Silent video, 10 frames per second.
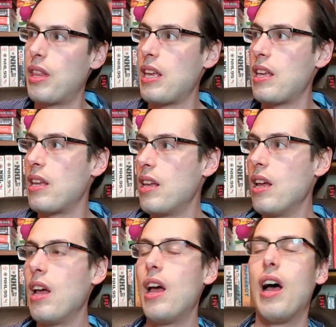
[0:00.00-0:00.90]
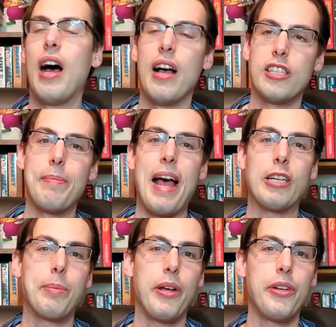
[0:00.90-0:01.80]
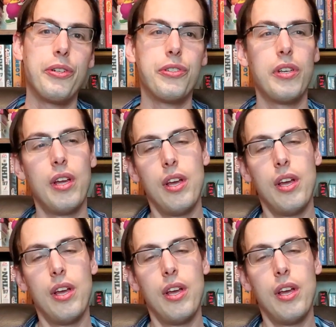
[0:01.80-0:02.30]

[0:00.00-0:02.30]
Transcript: the uh, Smash Brothers.